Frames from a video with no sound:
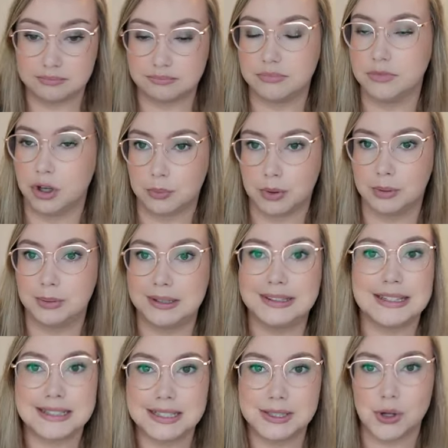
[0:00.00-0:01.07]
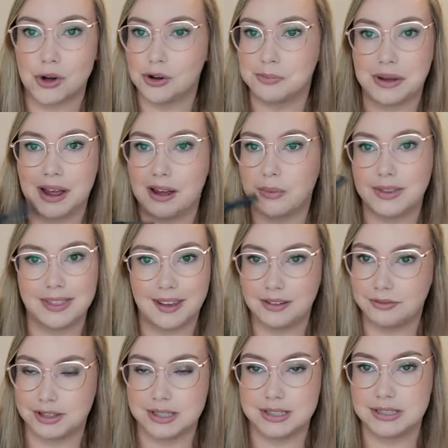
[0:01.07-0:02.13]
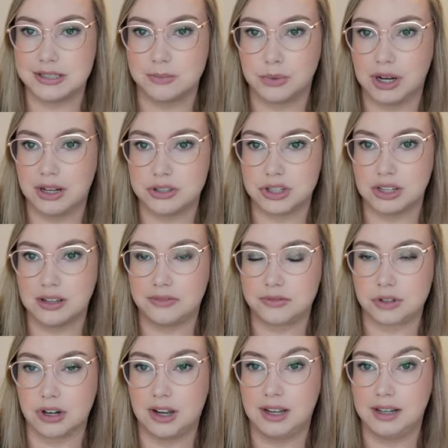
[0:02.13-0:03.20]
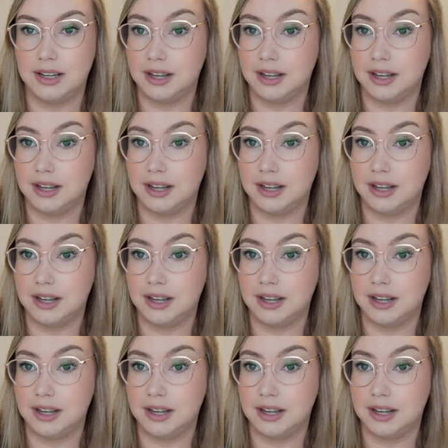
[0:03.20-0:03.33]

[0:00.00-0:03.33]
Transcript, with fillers: not probably, this is on par with every tinted brow gel I've tried.